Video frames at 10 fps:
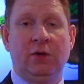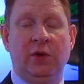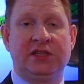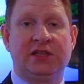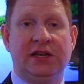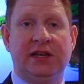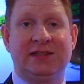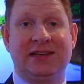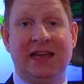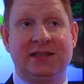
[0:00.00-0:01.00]
which
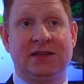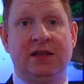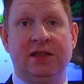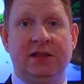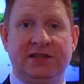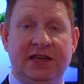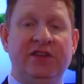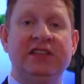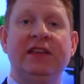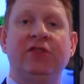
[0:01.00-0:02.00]
takes
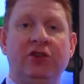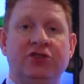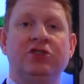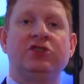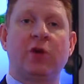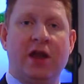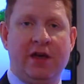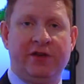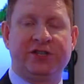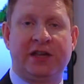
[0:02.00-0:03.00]
ZeeVee's evolution to
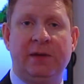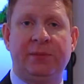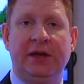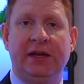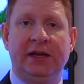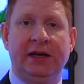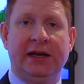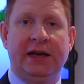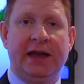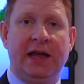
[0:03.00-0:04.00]
another step
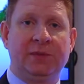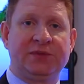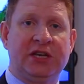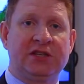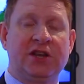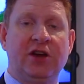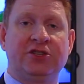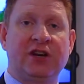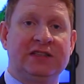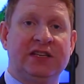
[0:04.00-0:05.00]
and helps us now
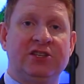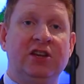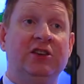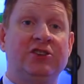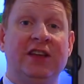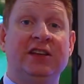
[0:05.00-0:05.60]
transition into the